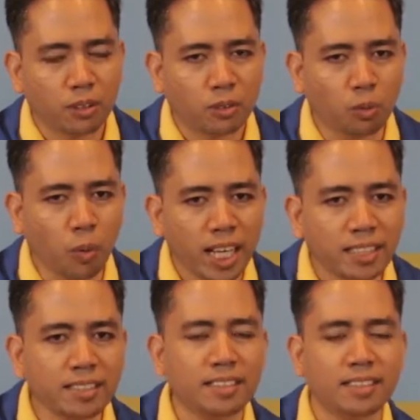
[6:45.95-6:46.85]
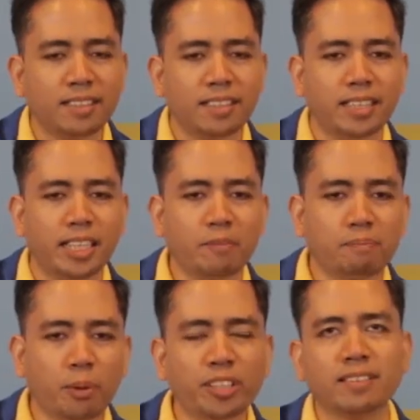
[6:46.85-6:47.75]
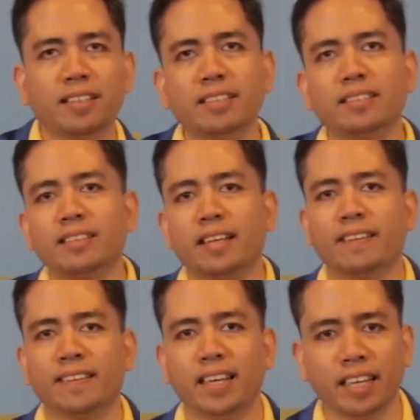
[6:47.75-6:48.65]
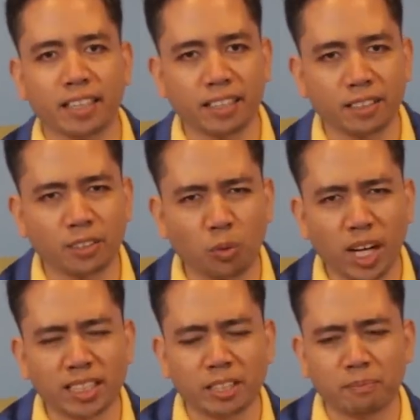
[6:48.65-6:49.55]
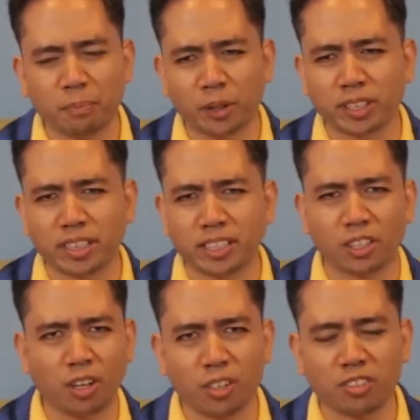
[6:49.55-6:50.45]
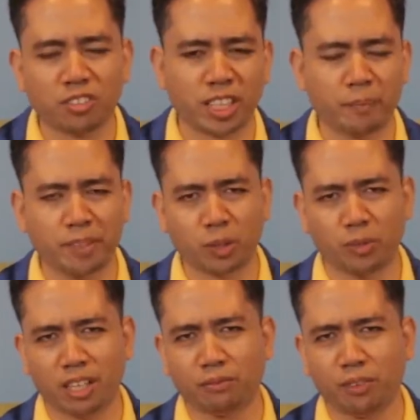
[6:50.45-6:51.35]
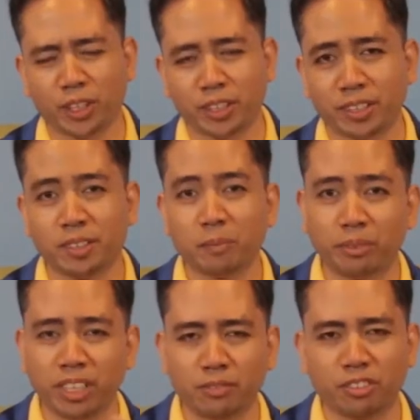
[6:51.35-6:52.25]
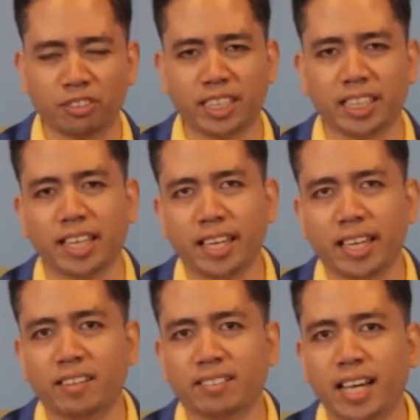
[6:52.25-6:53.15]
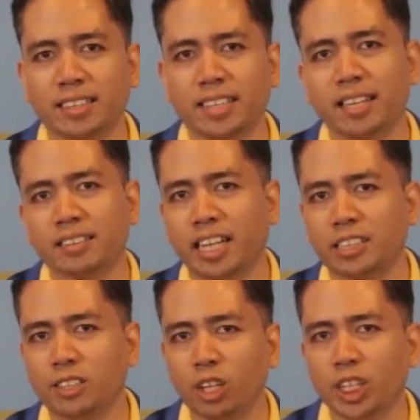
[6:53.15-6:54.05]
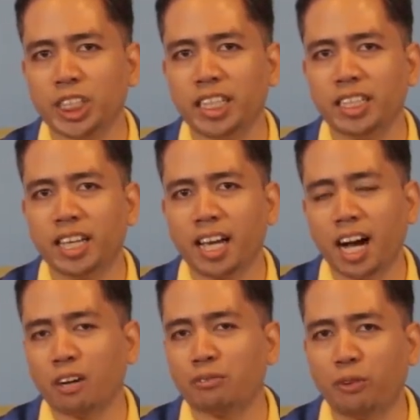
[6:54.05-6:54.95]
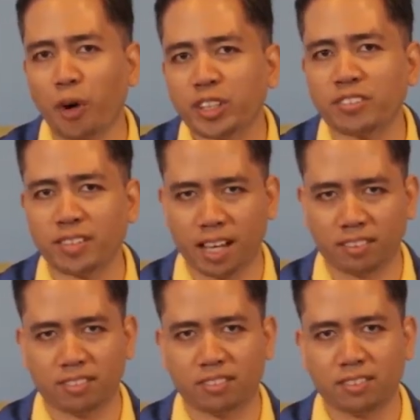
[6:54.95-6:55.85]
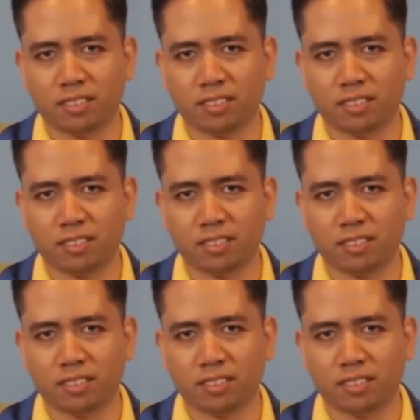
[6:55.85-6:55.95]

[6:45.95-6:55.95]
one important thing or one important concept that we have learned previously is that technology affords us